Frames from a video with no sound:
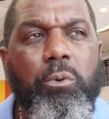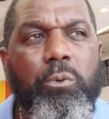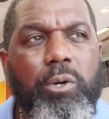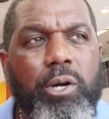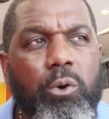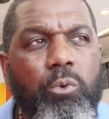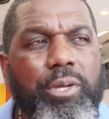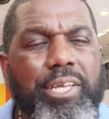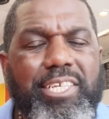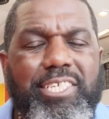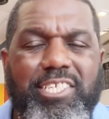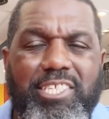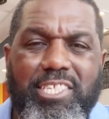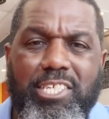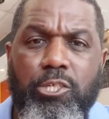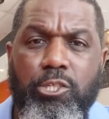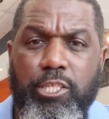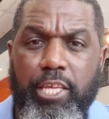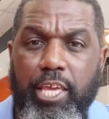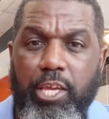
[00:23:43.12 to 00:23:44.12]
Well, we can
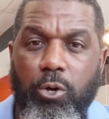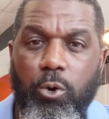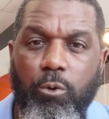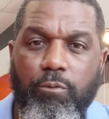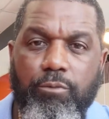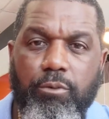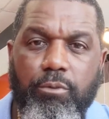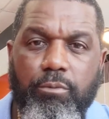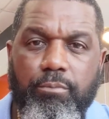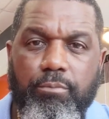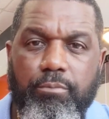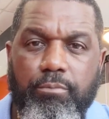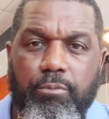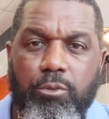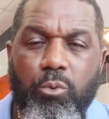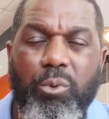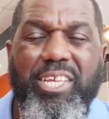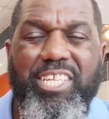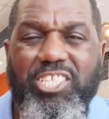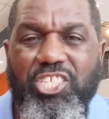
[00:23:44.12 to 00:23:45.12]
still take over.
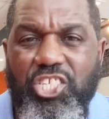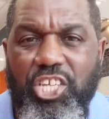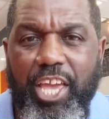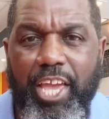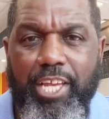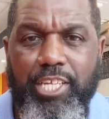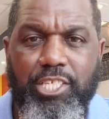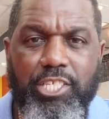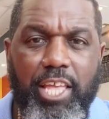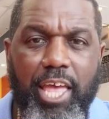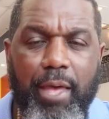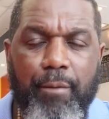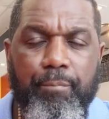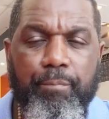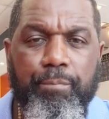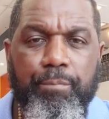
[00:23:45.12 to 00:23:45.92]
We can change that.